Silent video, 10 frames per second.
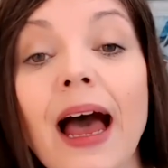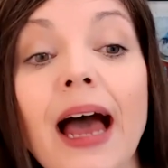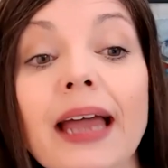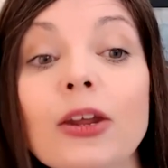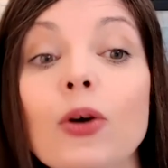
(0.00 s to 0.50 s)

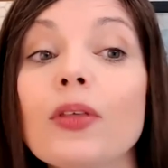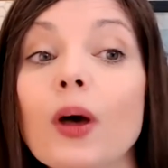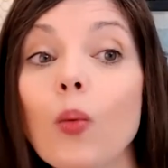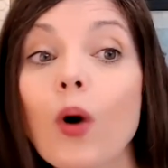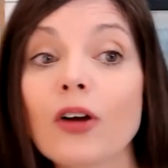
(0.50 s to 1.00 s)
I know
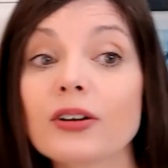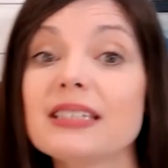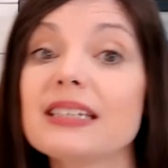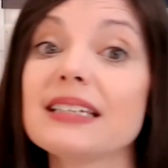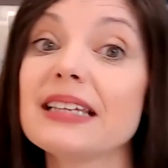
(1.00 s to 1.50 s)
that
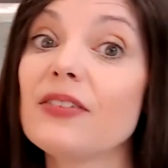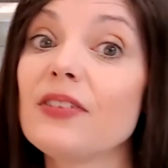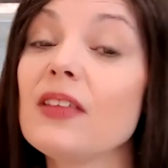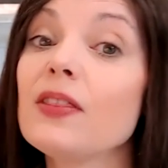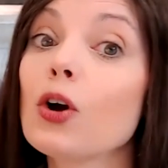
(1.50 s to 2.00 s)
walruses live
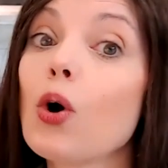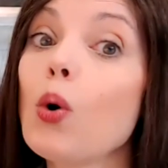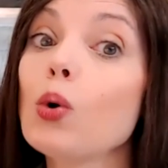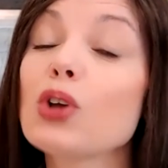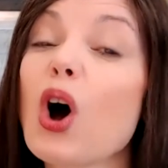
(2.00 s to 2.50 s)
in the
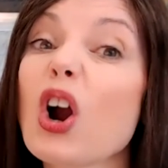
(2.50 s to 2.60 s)
cold